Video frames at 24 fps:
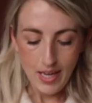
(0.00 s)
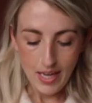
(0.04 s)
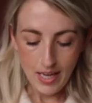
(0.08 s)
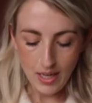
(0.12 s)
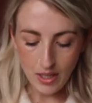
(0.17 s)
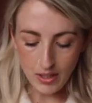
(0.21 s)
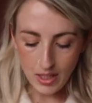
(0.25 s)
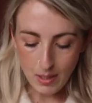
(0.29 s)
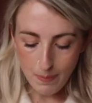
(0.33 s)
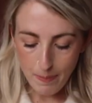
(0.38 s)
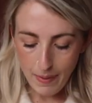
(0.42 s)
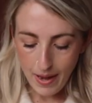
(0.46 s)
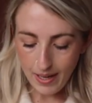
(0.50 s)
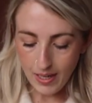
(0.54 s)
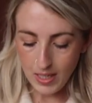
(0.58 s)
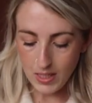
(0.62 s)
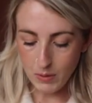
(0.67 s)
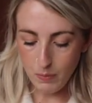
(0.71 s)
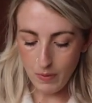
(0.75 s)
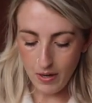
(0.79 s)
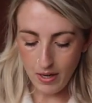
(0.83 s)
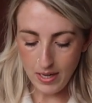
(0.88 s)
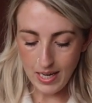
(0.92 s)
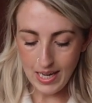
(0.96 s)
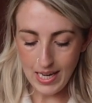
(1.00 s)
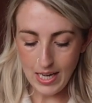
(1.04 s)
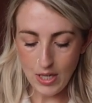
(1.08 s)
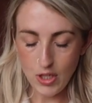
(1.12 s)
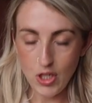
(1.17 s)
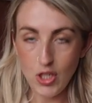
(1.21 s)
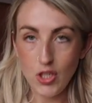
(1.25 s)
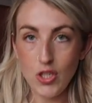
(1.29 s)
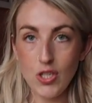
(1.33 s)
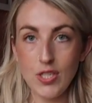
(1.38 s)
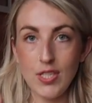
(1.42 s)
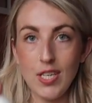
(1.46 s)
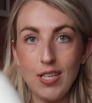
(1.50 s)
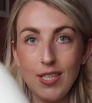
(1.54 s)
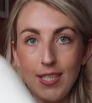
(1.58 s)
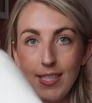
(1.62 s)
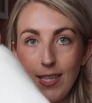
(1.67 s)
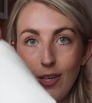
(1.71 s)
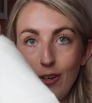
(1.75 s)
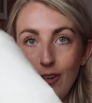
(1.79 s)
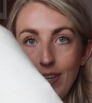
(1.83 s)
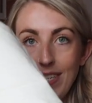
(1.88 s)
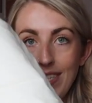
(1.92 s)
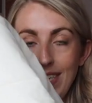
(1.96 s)
and on the back as well, you literally just
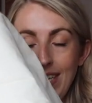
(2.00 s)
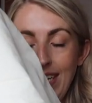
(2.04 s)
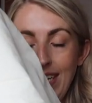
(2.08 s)
slide